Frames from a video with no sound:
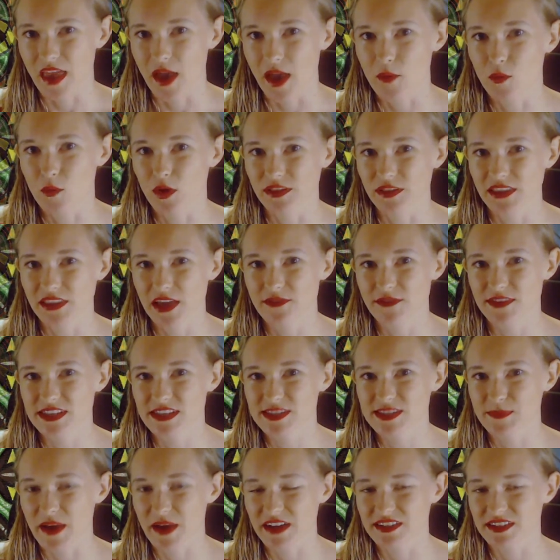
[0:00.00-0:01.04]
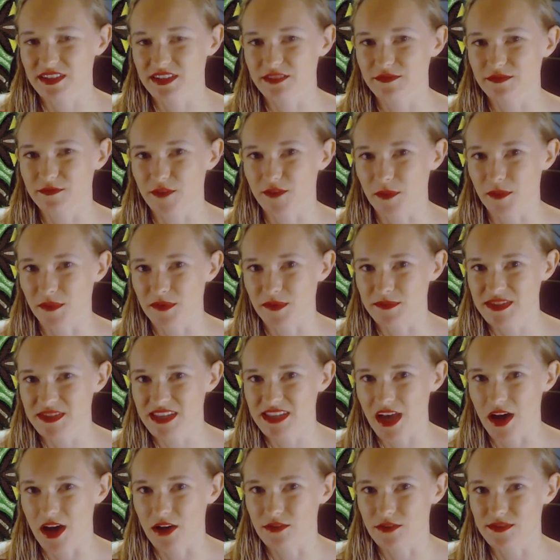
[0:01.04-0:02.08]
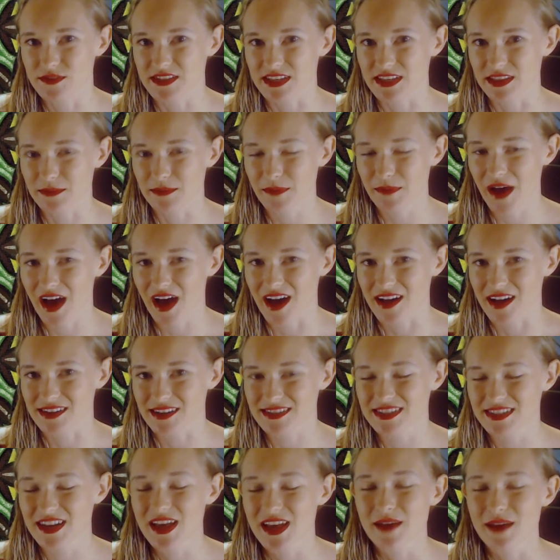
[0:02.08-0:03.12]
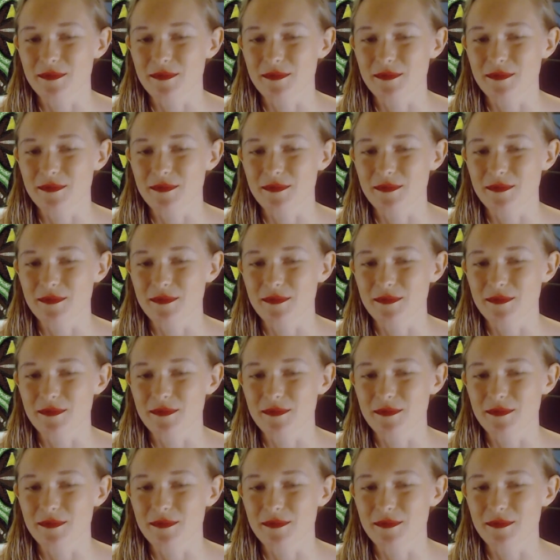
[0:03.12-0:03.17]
and what they've expected from themselves in the past,